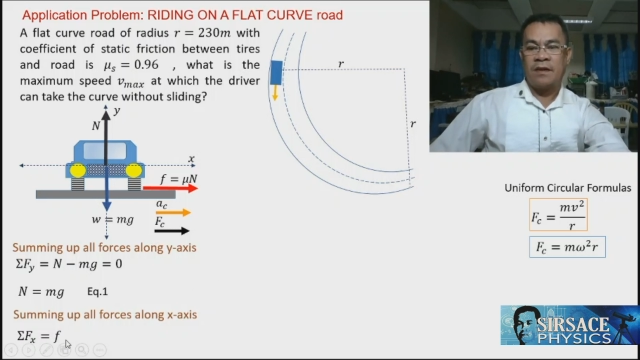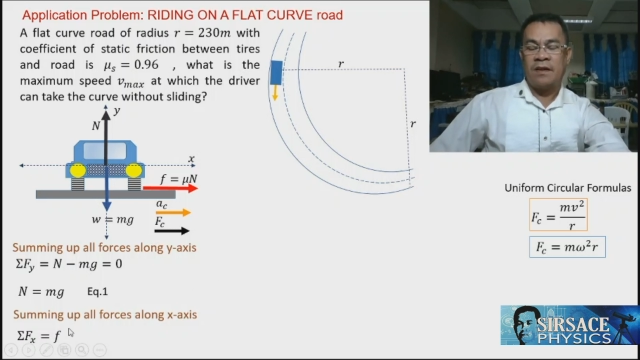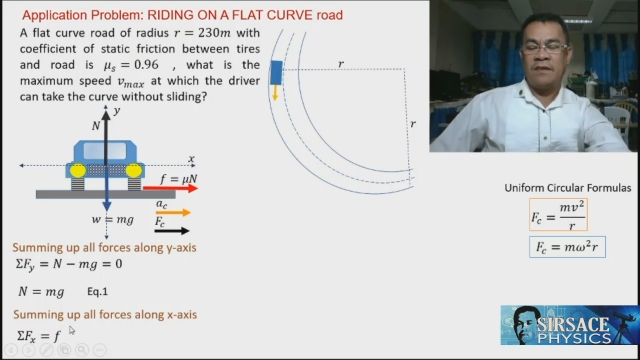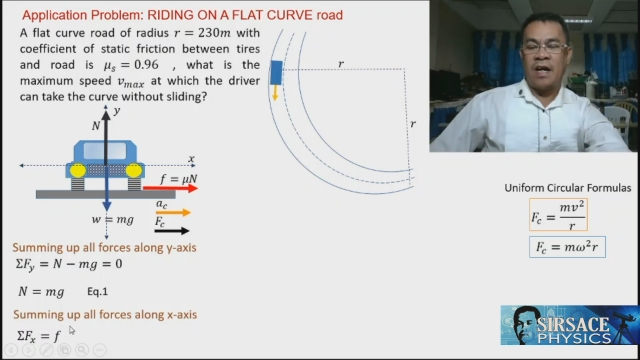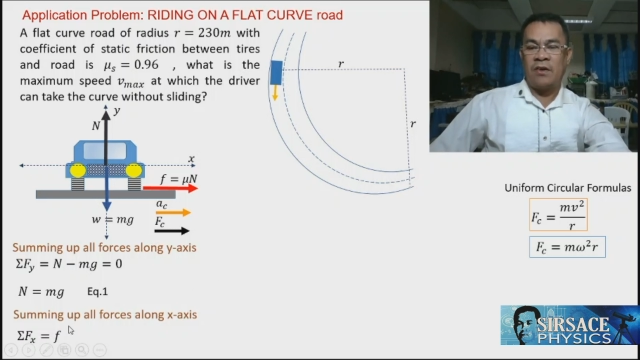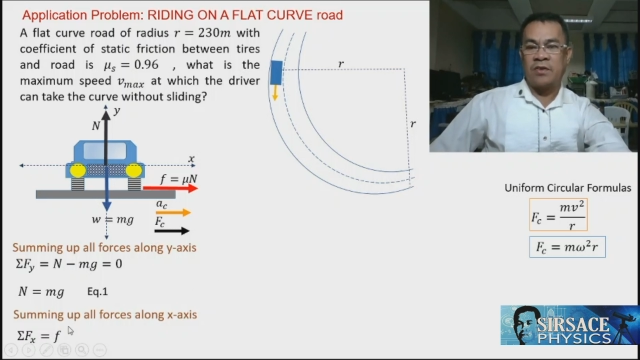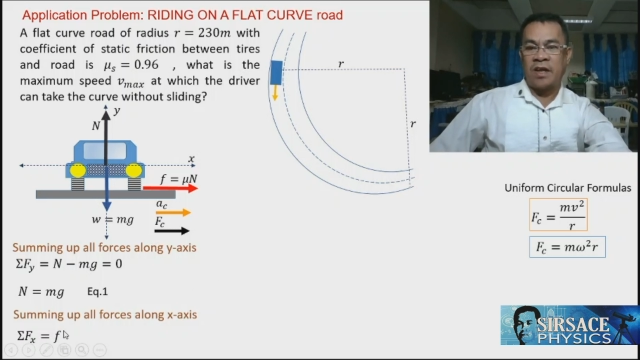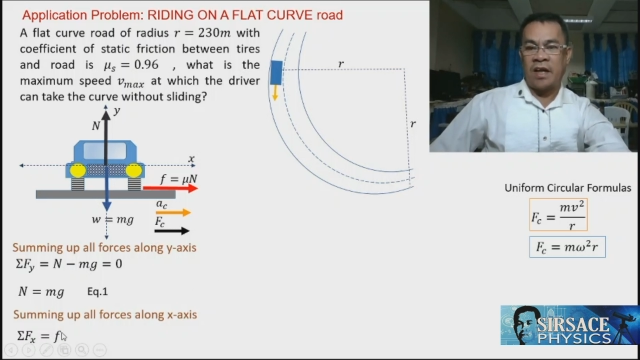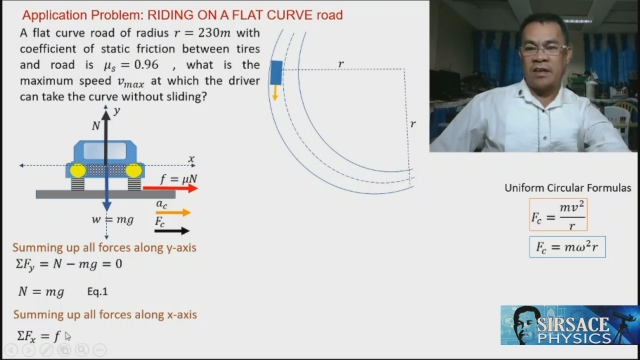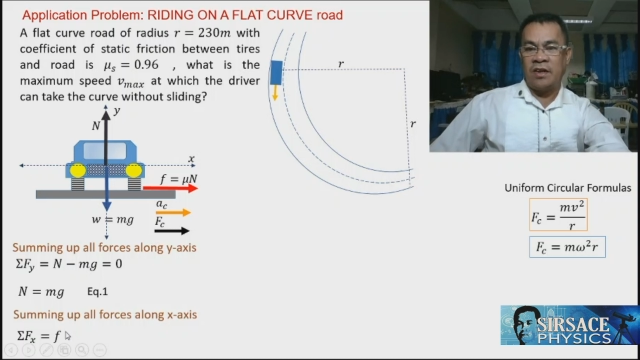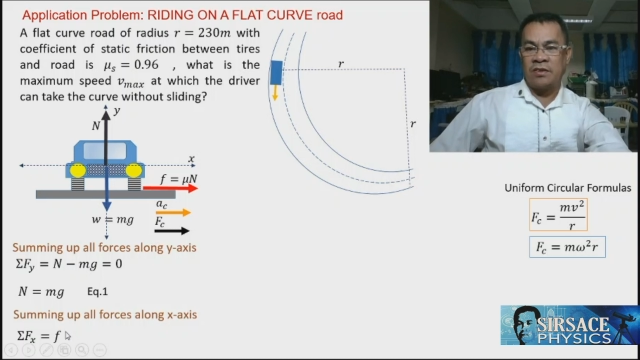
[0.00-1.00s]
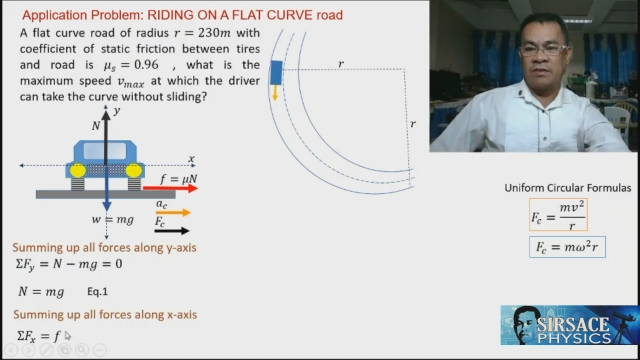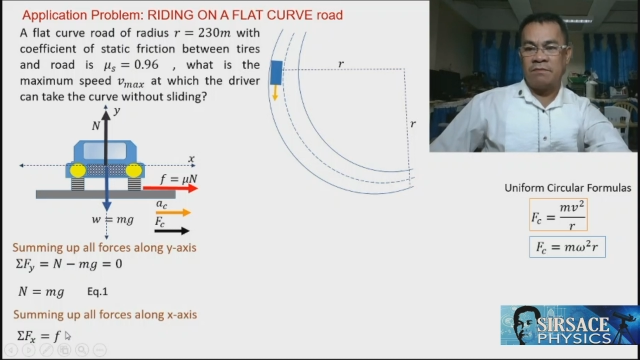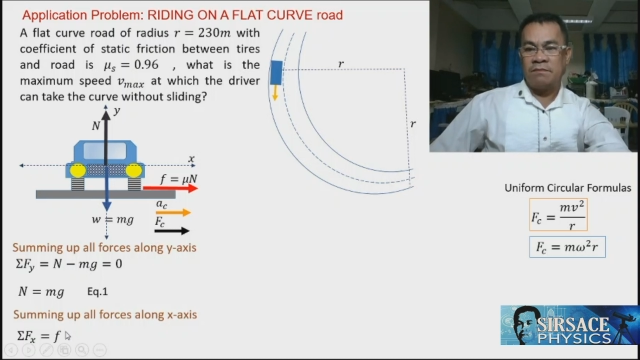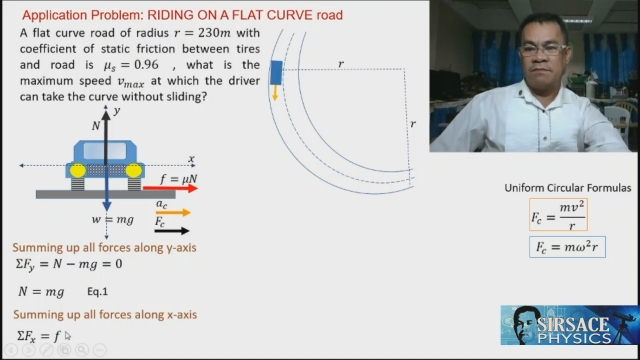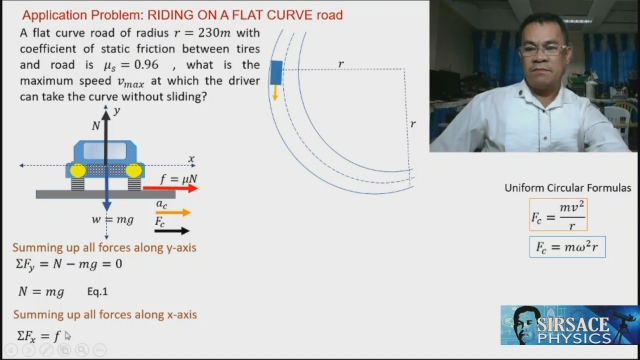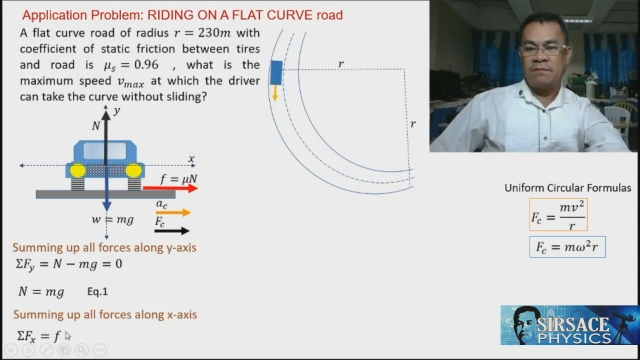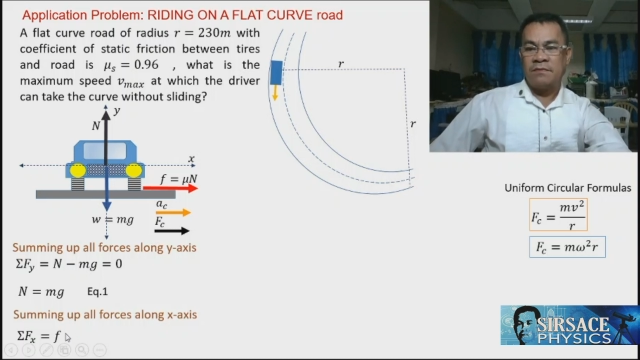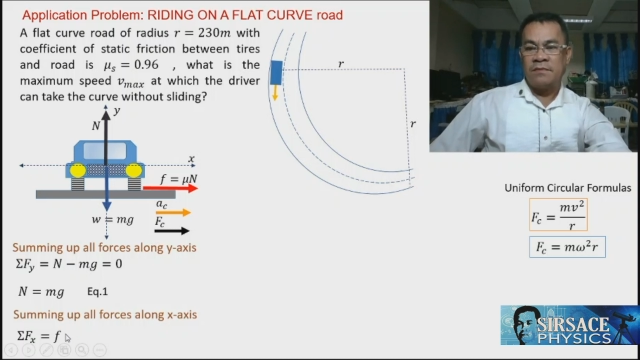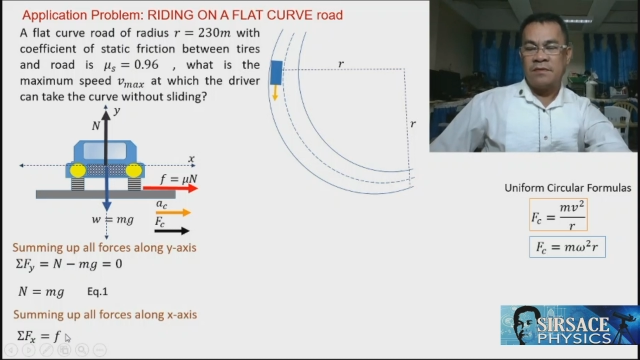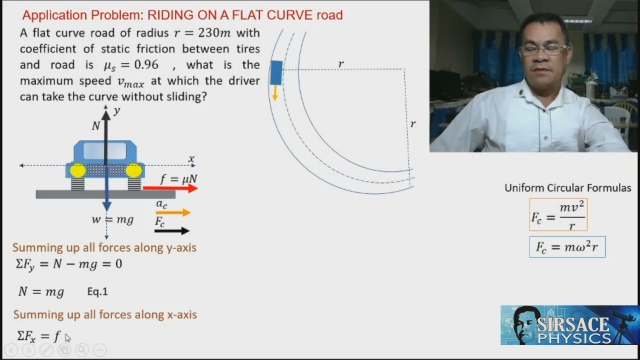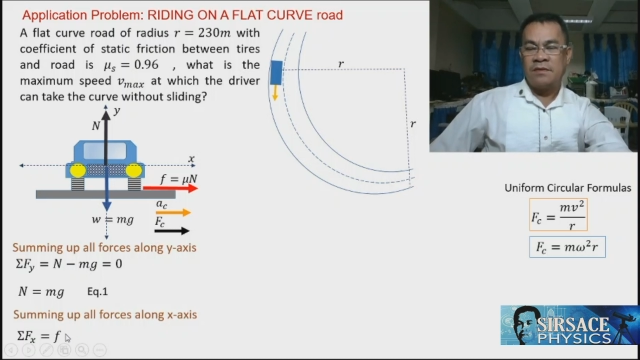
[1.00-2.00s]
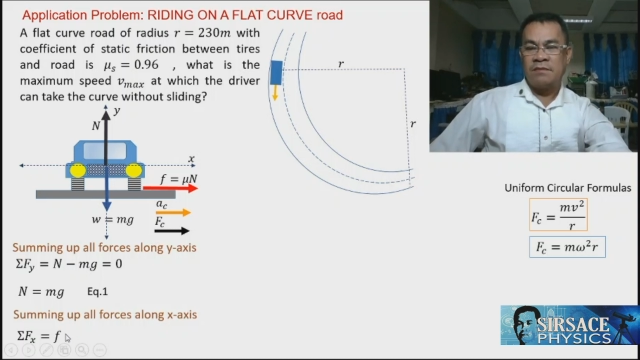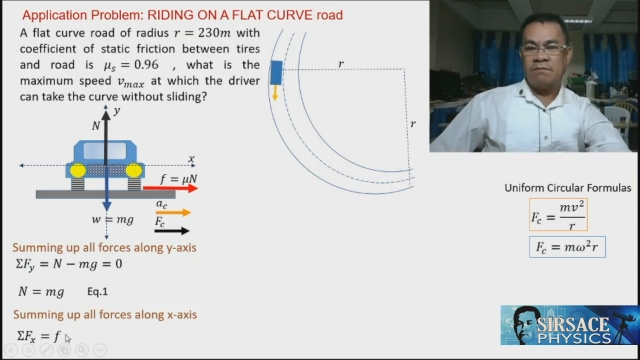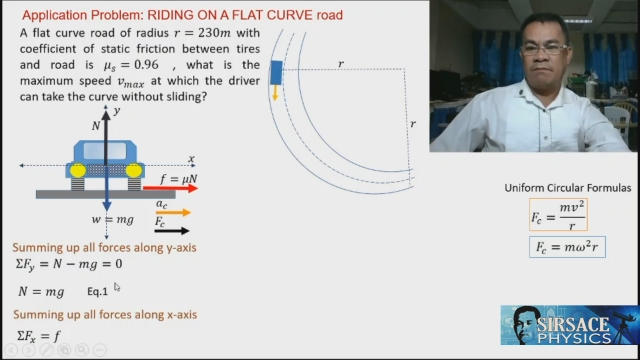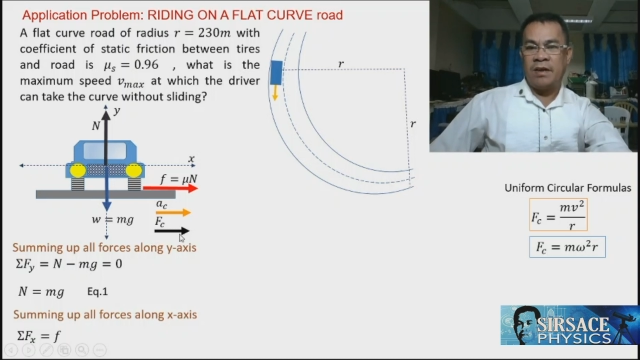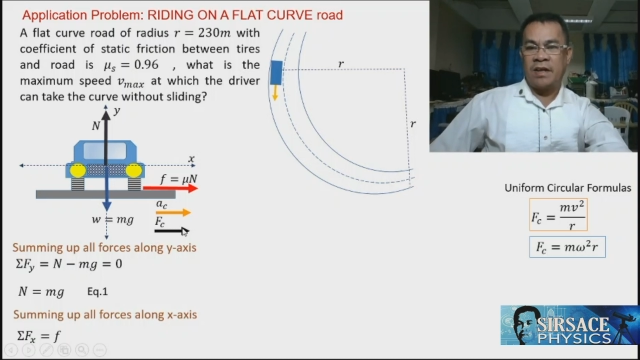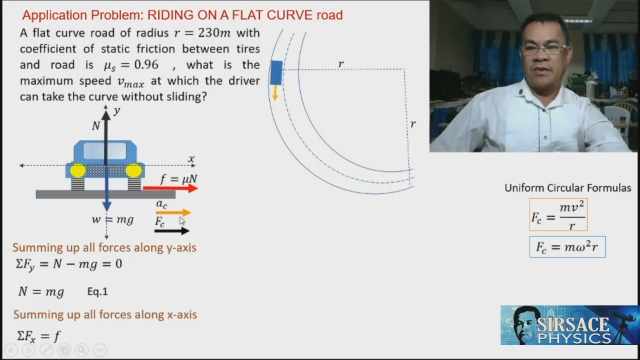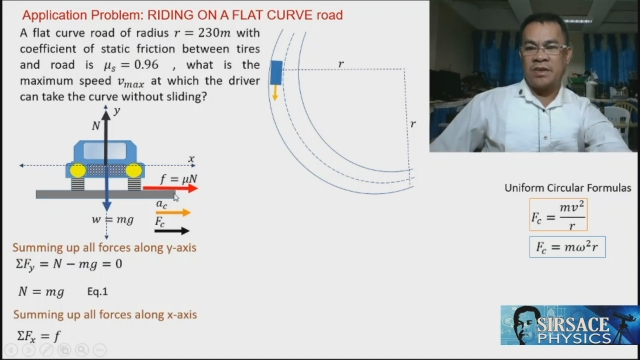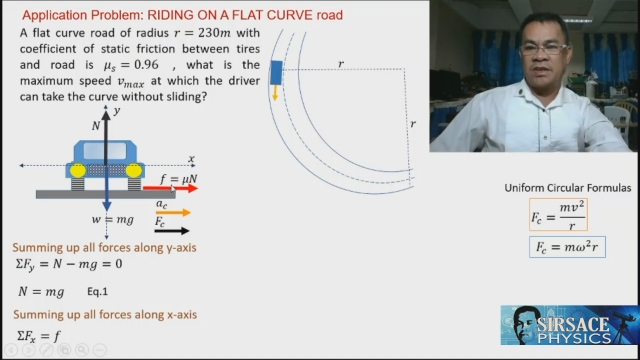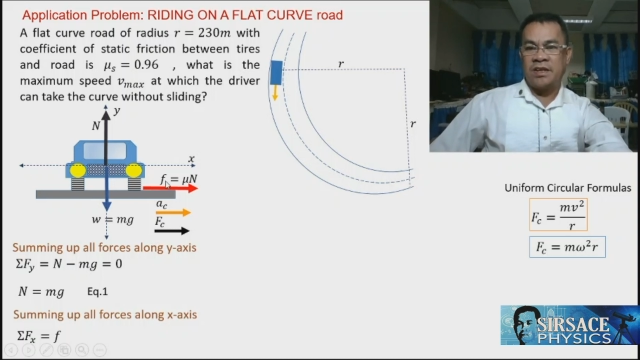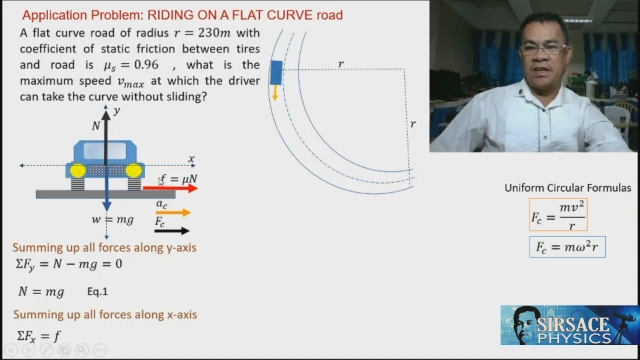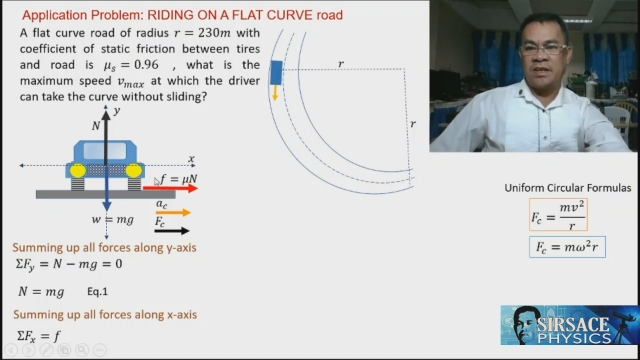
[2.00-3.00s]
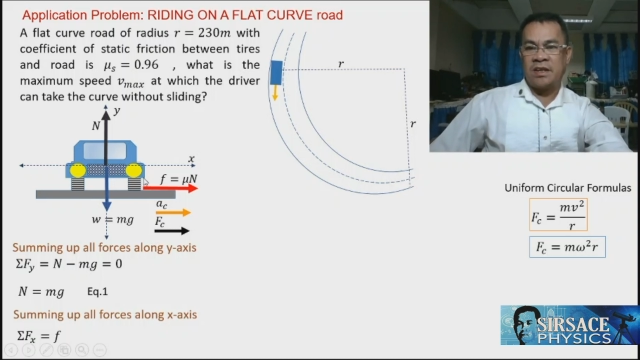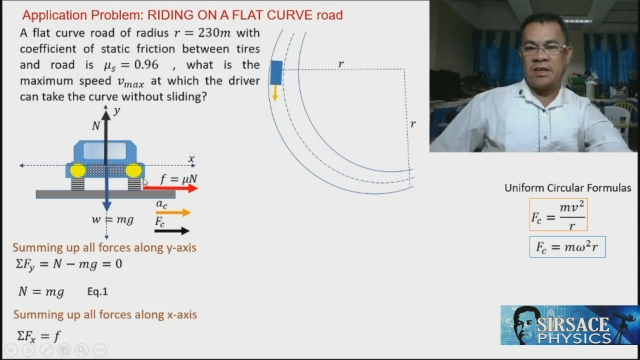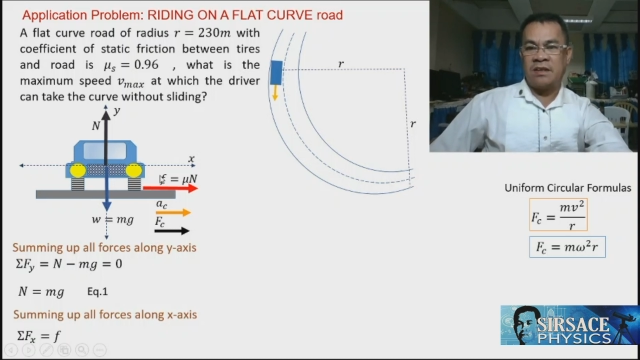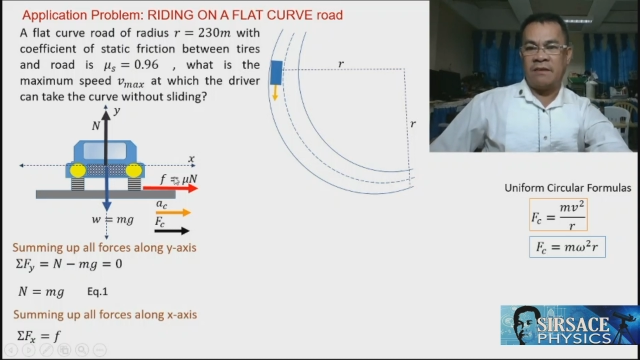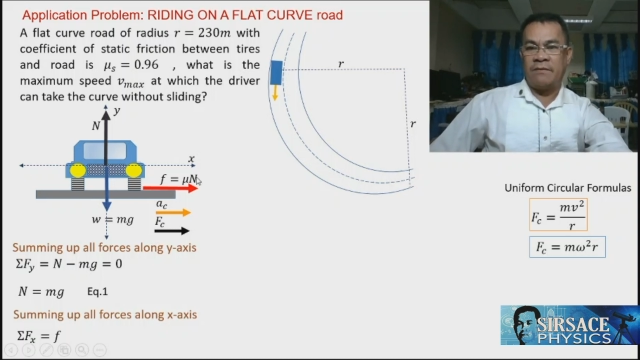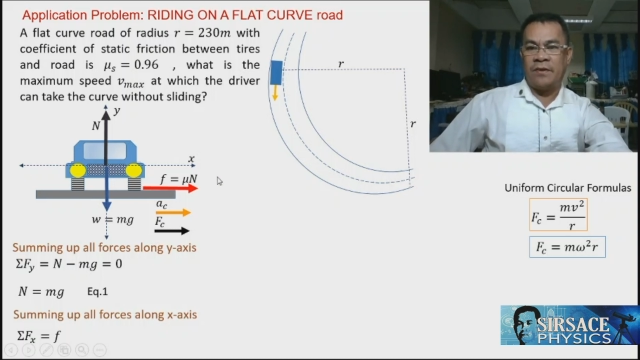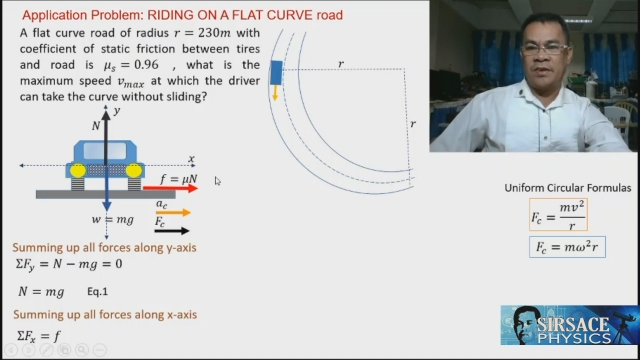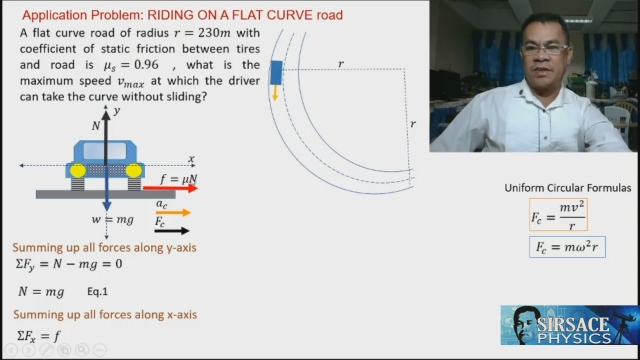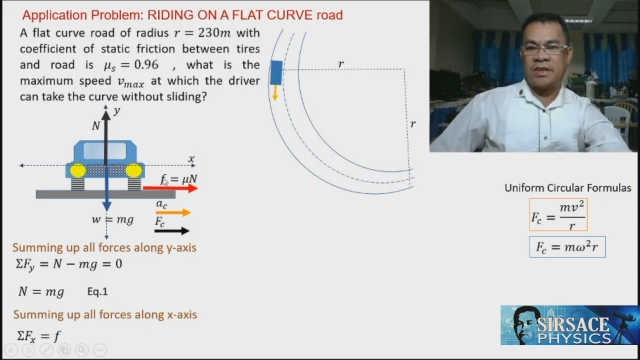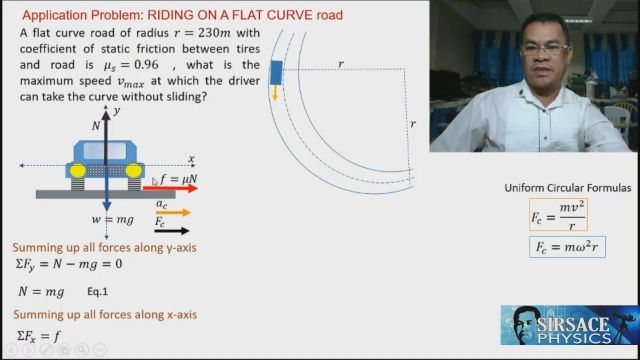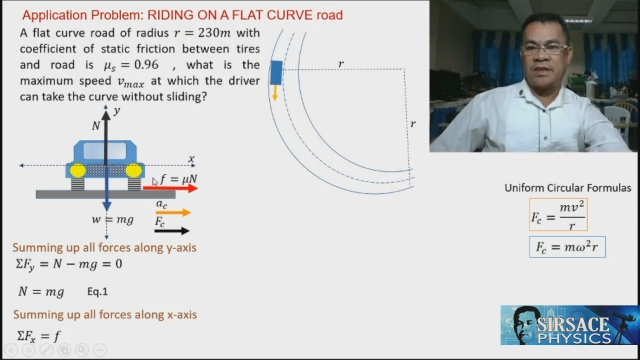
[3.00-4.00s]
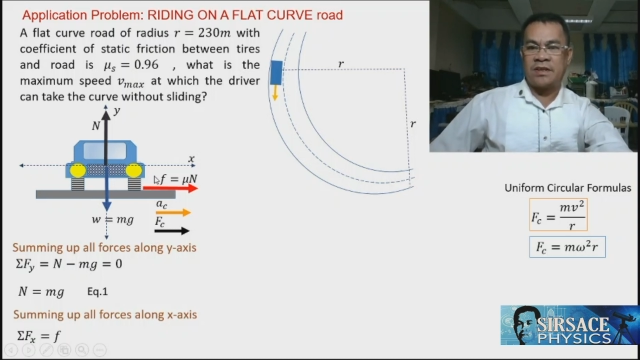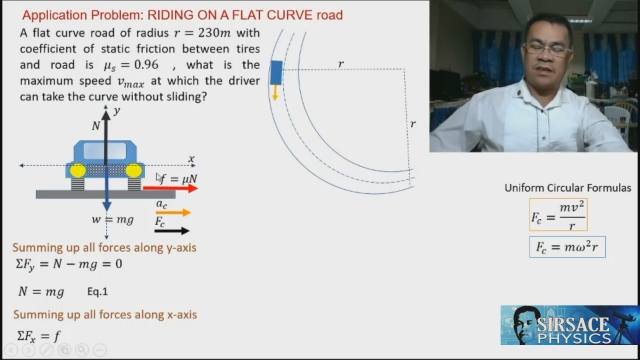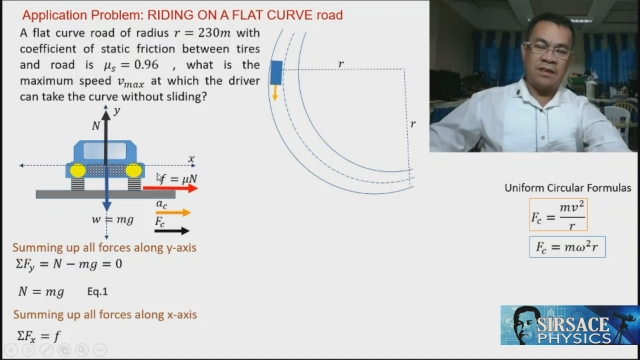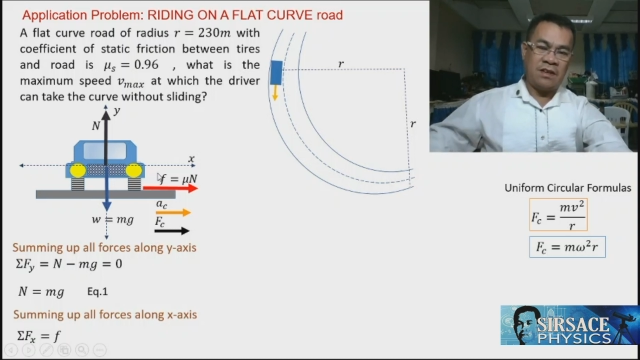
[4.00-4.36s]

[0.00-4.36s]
Now, take note, because this is the force